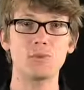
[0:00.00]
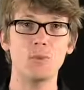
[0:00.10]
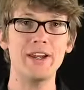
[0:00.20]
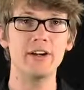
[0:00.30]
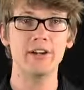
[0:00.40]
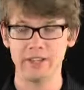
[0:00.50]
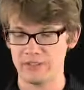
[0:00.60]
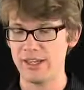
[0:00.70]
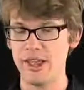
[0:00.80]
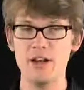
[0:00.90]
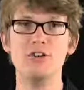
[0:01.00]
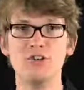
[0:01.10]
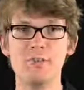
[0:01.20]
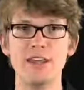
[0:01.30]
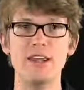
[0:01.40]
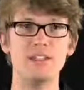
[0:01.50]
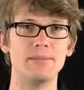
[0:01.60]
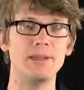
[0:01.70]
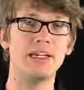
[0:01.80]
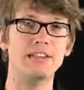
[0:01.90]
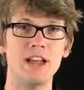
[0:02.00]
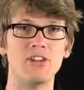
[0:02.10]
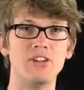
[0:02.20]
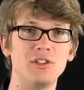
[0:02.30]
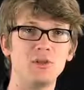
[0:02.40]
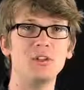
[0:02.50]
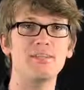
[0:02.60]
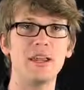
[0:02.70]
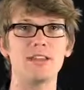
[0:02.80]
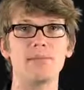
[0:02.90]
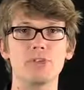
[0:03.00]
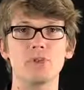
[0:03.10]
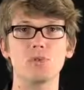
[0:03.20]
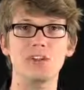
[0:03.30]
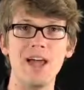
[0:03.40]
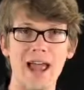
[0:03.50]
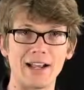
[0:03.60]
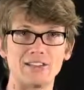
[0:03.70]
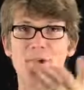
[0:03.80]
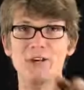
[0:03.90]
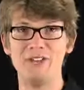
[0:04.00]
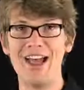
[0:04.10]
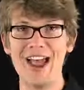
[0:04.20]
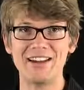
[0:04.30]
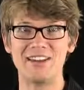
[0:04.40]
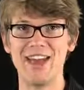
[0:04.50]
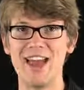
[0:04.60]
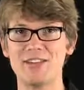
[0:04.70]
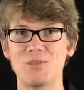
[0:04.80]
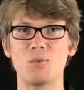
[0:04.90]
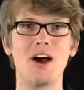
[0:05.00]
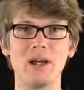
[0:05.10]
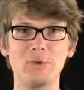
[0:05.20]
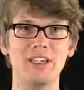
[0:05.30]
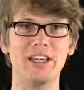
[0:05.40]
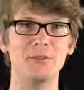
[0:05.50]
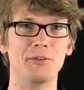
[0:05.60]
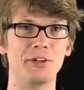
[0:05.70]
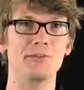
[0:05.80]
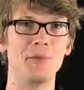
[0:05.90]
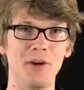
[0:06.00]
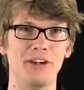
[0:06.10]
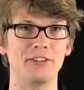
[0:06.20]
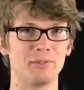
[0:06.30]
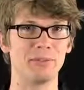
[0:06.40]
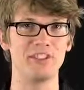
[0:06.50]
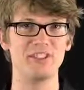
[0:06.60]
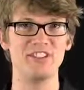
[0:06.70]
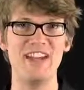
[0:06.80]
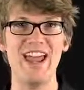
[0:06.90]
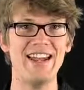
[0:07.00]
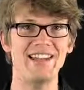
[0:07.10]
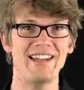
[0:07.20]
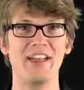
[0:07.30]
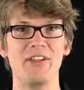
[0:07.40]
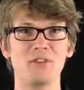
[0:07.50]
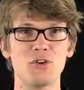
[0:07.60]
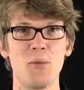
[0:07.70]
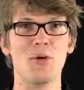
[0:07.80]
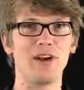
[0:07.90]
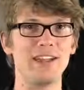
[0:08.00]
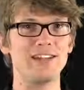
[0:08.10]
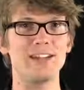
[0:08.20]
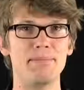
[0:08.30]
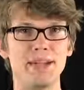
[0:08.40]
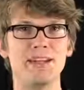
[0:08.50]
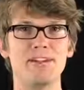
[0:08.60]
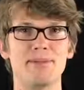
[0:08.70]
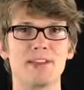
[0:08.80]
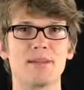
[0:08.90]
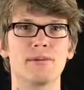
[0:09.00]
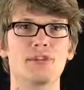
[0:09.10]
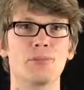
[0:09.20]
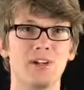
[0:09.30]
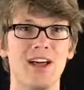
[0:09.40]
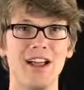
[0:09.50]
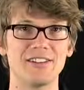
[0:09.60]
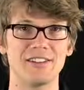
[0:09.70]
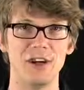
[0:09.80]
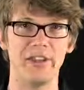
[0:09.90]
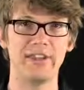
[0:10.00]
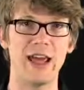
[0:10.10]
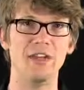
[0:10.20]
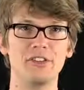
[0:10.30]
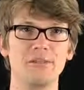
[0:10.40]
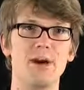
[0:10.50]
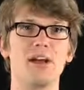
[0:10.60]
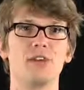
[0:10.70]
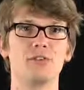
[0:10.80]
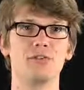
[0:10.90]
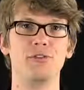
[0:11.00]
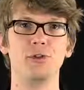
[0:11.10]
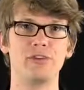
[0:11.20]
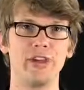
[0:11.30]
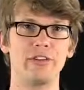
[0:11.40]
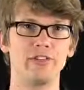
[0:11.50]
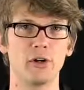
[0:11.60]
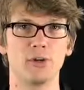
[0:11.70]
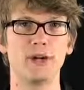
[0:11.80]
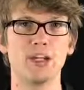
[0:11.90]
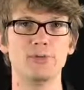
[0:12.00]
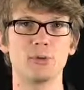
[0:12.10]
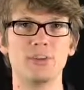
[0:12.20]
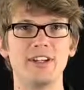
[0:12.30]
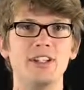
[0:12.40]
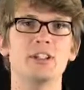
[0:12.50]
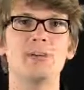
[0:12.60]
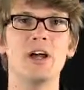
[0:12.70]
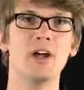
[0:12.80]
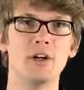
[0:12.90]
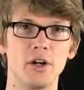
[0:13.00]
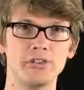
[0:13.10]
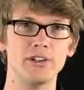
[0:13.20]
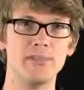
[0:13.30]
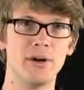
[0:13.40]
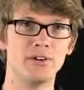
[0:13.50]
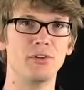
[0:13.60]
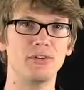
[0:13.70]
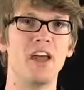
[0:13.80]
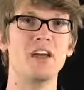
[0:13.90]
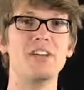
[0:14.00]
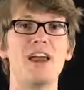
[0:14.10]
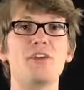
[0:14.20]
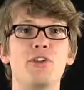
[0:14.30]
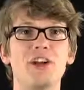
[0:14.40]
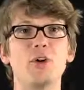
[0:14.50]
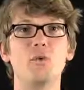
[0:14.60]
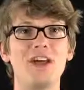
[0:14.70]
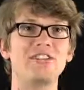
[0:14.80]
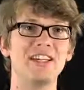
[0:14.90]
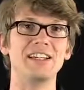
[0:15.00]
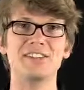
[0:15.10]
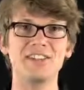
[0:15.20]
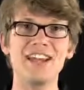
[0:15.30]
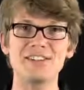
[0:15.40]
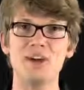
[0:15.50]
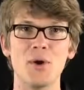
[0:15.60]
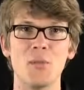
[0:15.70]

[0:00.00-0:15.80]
it's weird that the energy from the ATP is actually used to make the muscle relax. But in fact, that's why we get rigor mortis. When you're dead, there's no more ATP to make the muscle relax, and all the calcium ions diffuse out of the sarcoplasmic reticulum, causing the muscles to enter their resting state,